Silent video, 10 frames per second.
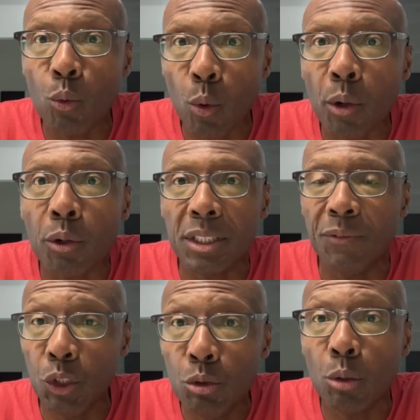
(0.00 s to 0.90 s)
world if
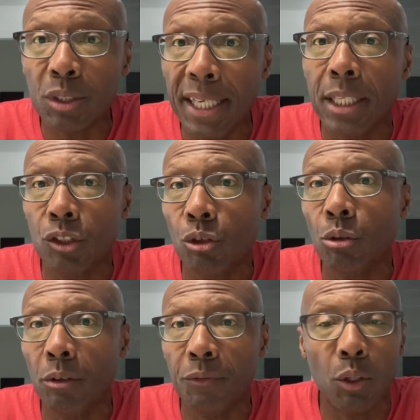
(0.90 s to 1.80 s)
you don't take
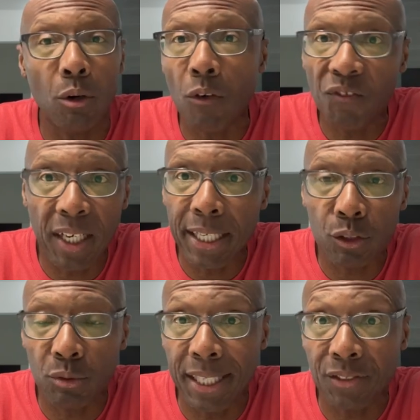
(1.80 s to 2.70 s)
control of your own
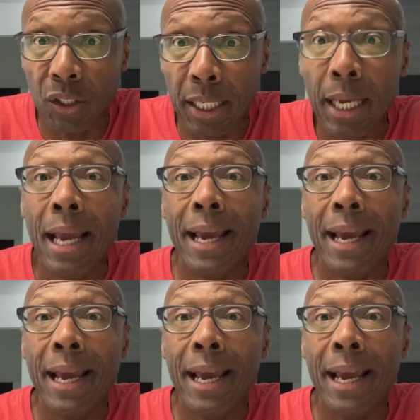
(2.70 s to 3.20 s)
financial destiny.